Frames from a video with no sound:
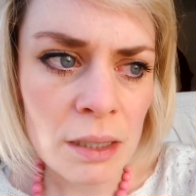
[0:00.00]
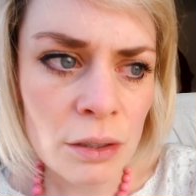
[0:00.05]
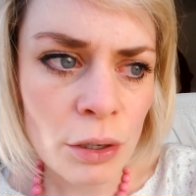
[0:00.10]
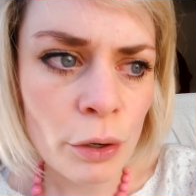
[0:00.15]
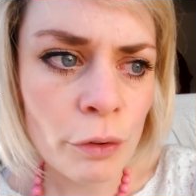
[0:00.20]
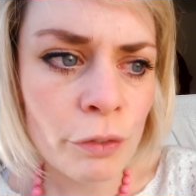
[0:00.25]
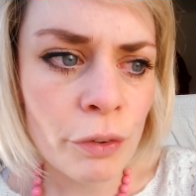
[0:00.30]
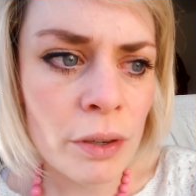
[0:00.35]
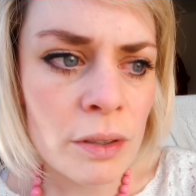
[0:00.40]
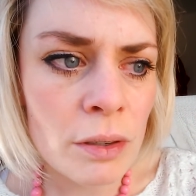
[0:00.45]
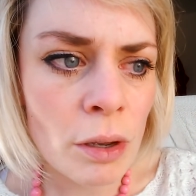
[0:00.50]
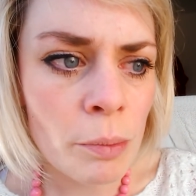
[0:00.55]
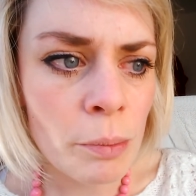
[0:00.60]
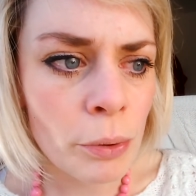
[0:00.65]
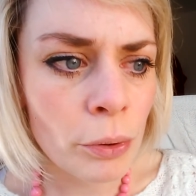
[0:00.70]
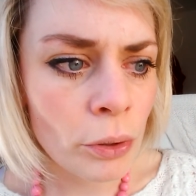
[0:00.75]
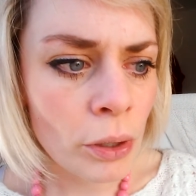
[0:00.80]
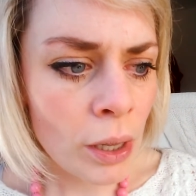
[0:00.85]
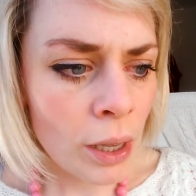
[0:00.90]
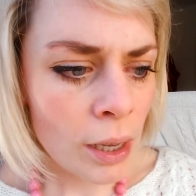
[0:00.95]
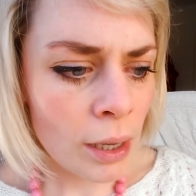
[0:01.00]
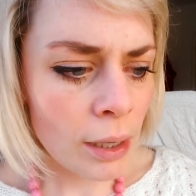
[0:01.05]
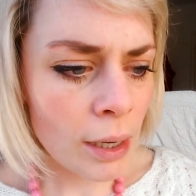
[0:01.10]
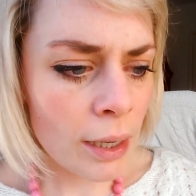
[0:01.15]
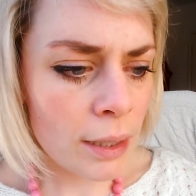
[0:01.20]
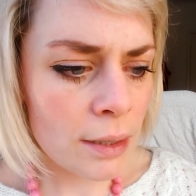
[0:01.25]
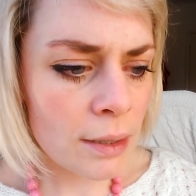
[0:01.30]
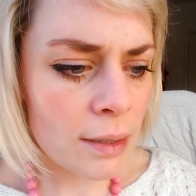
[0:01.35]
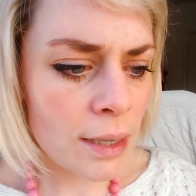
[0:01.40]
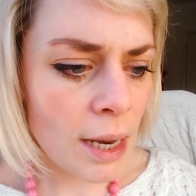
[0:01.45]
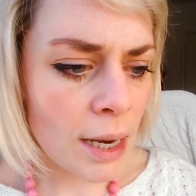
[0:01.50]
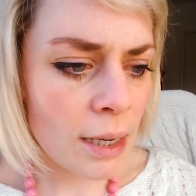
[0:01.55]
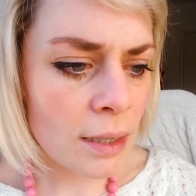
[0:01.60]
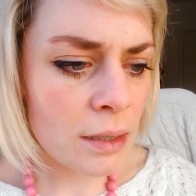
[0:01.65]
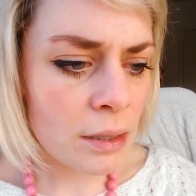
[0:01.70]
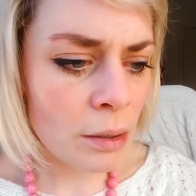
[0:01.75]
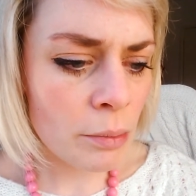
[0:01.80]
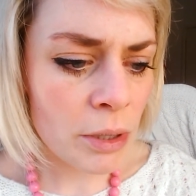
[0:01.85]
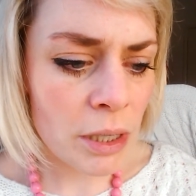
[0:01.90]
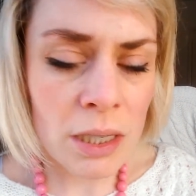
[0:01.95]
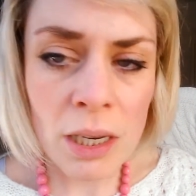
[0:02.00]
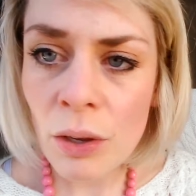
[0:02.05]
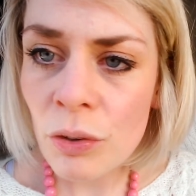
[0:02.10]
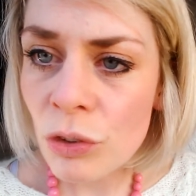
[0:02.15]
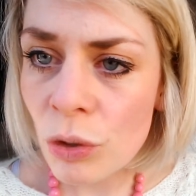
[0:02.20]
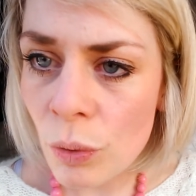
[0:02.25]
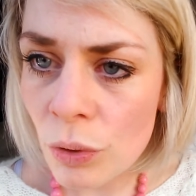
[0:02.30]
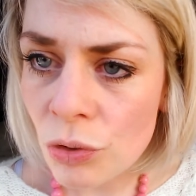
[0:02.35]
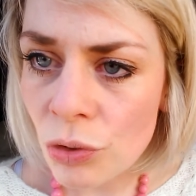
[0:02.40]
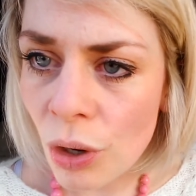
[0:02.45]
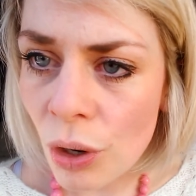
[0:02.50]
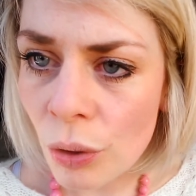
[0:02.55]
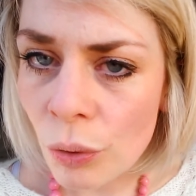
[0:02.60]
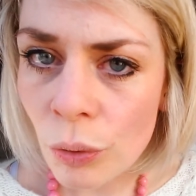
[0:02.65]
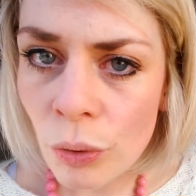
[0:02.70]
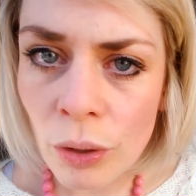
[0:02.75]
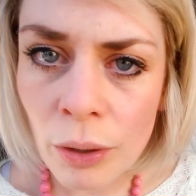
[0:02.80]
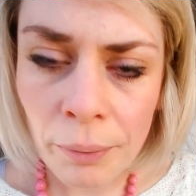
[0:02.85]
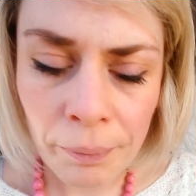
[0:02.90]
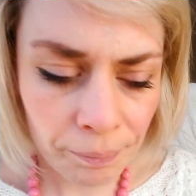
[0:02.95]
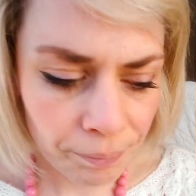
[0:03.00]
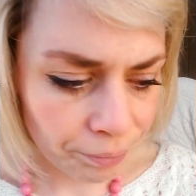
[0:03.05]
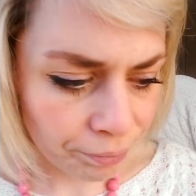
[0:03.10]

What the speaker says: So for example, let's say somebody tells you a joke